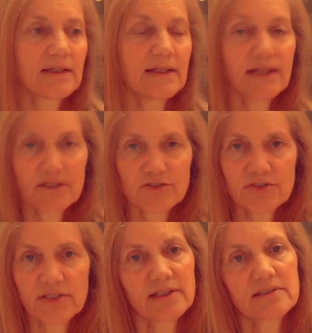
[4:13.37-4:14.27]

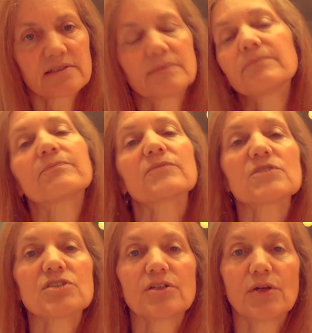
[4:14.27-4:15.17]
exercise
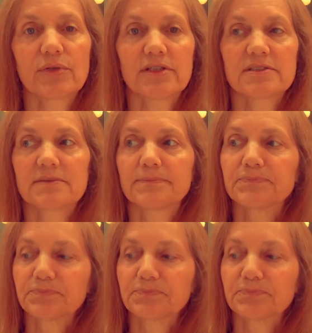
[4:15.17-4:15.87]
to notice.